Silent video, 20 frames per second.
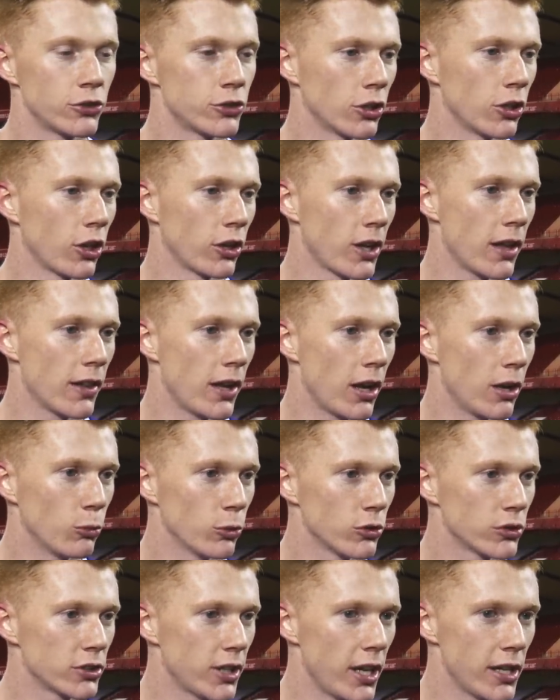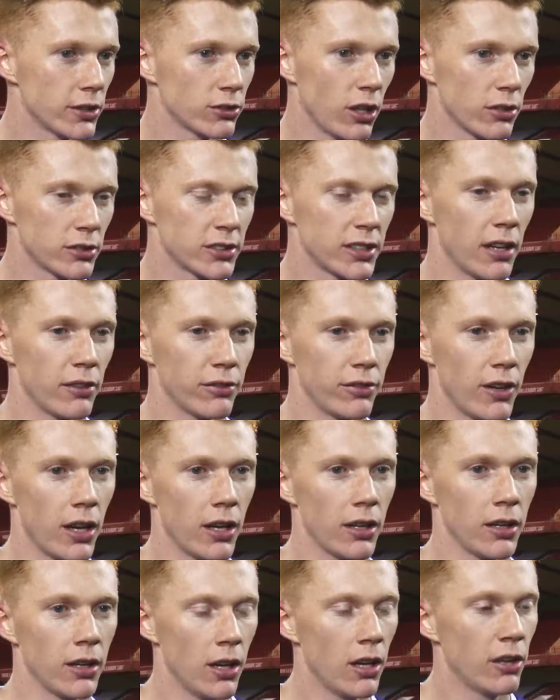should have gone out there and won today, so I'd say a
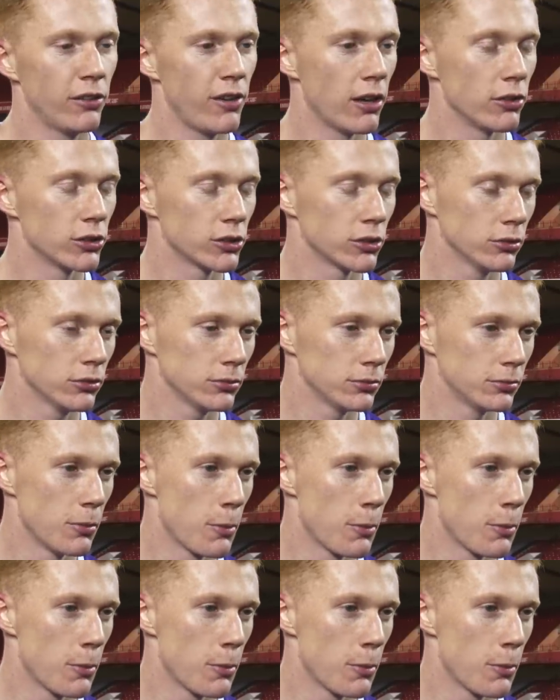fair, fair result.